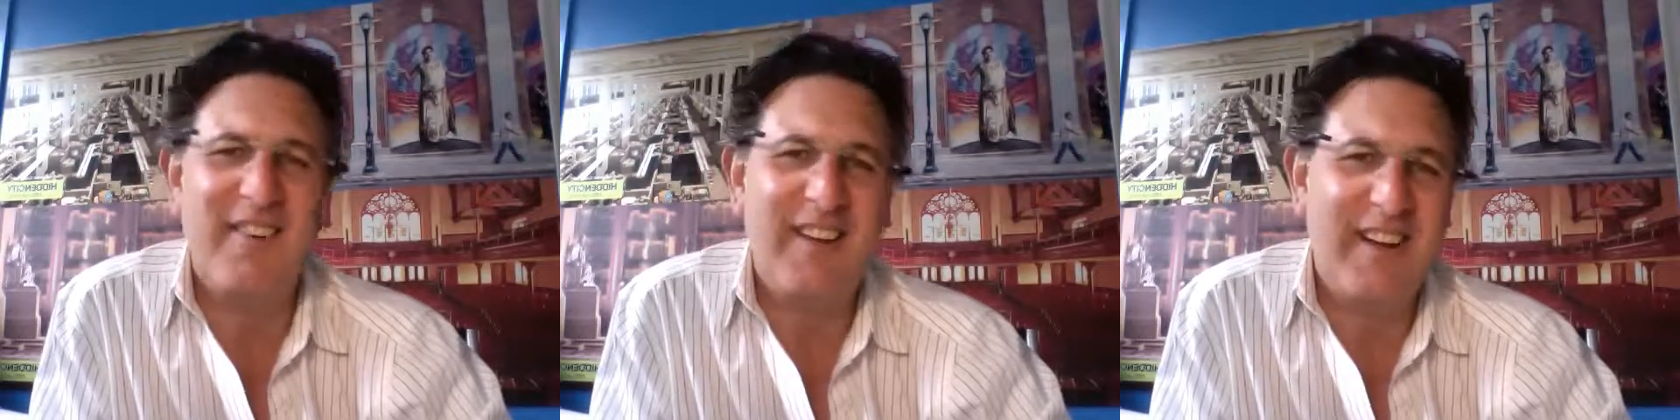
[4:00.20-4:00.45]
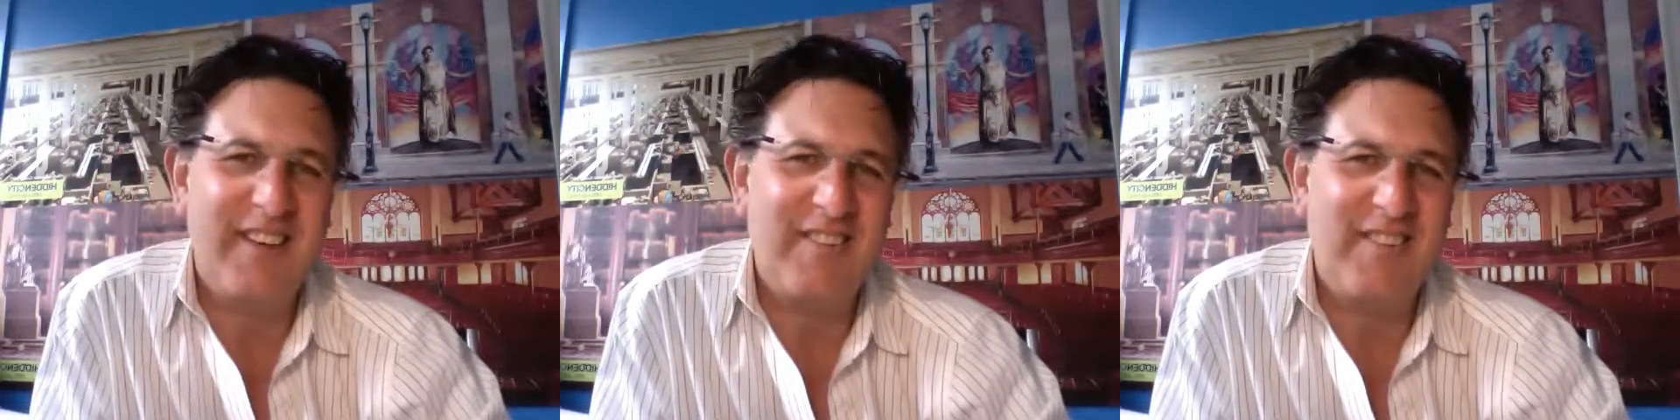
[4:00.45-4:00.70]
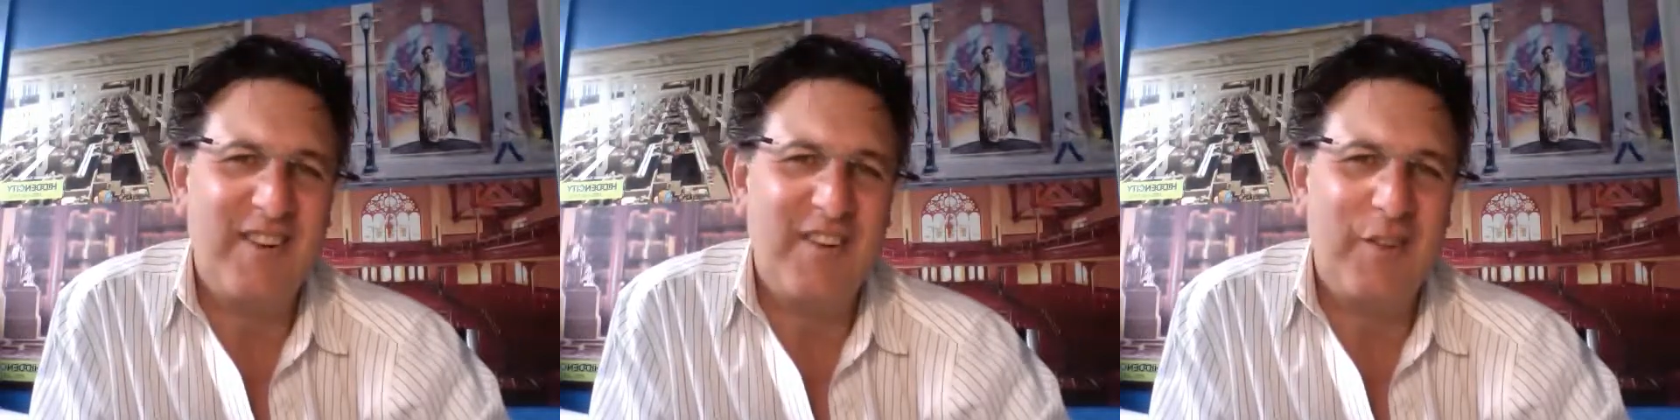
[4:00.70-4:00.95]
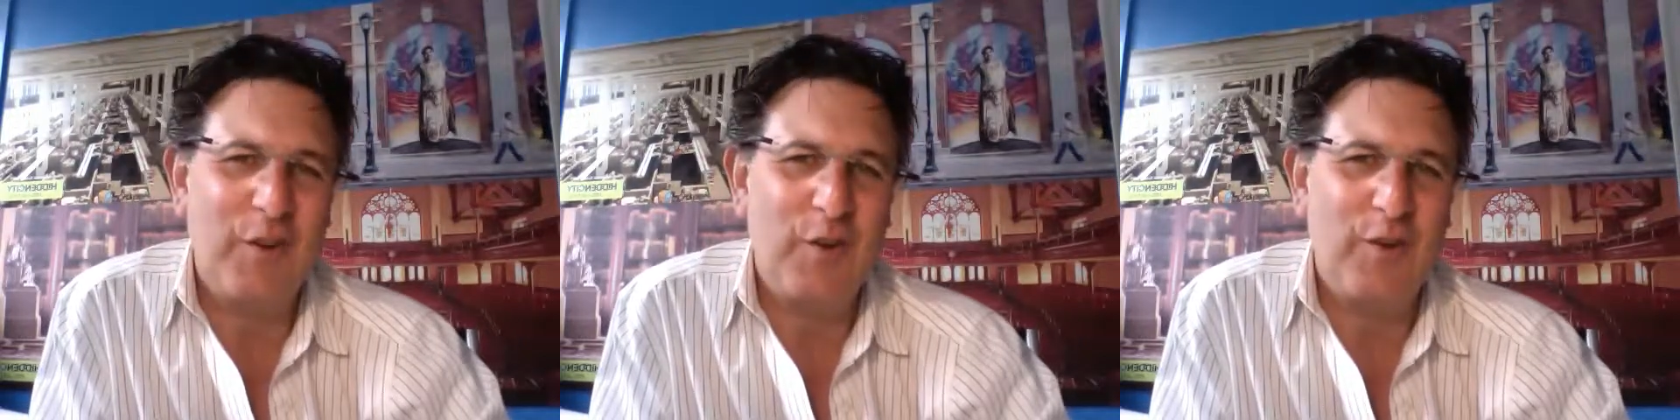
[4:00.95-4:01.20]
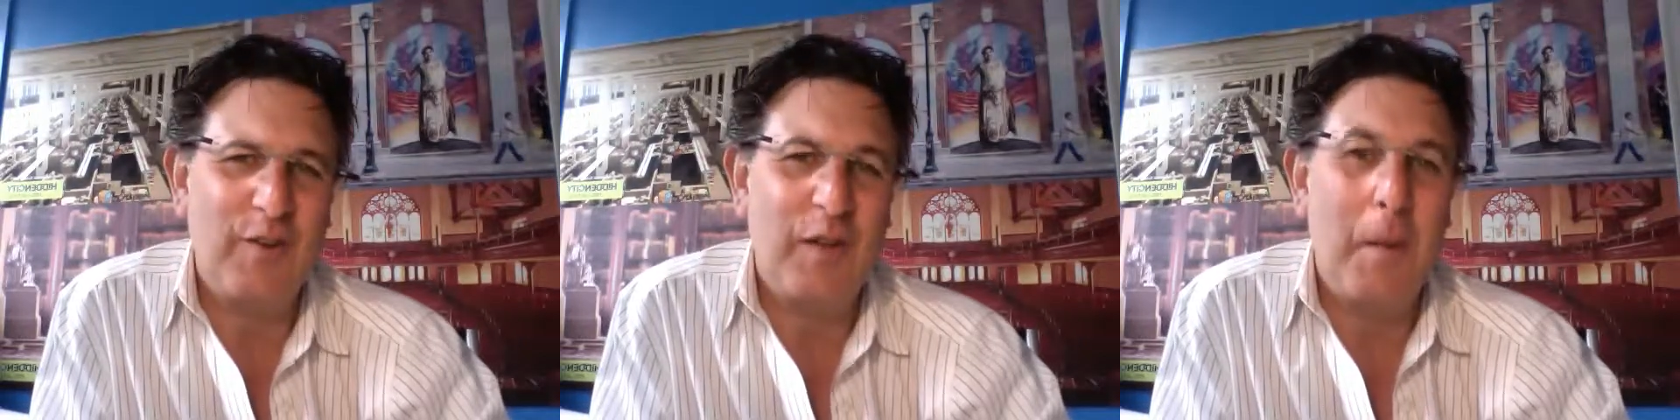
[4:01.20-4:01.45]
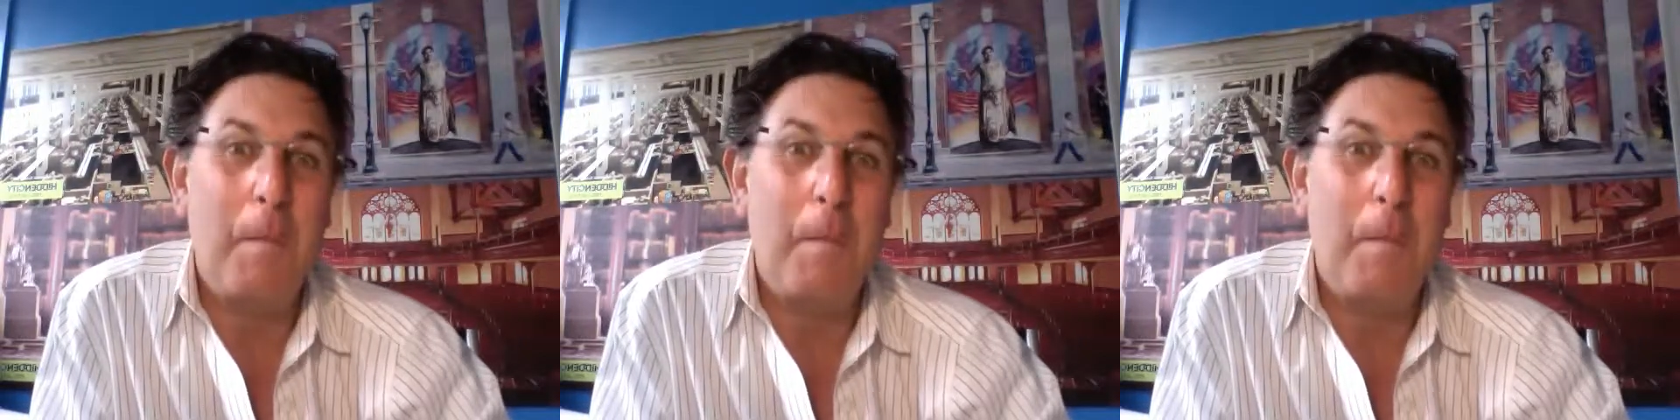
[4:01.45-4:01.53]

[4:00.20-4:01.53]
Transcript: thought I'd share those